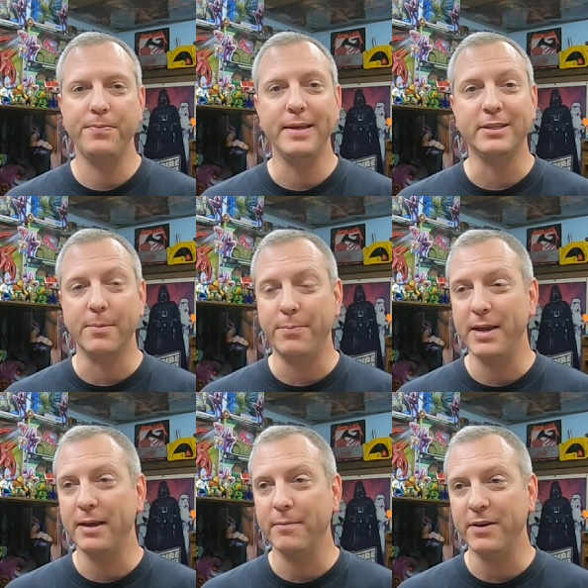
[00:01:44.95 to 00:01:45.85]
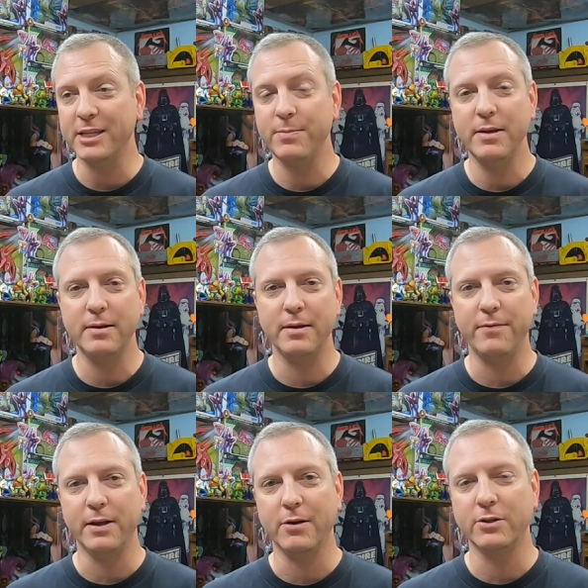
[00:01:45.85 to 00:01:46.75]
It's a big investment.
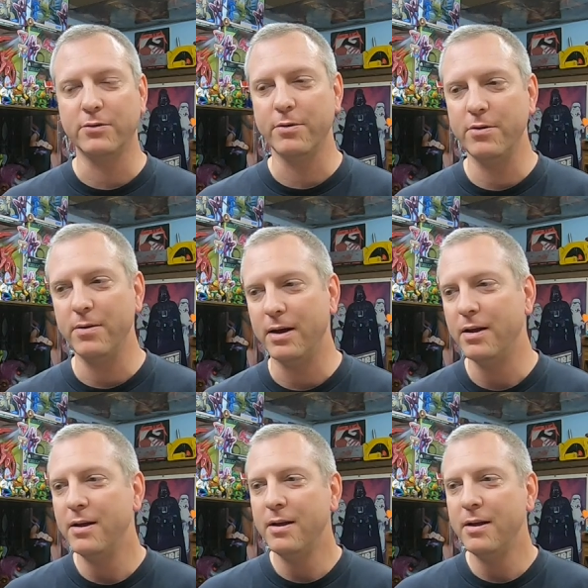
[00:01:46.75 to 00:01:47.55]
If it goes through, uh,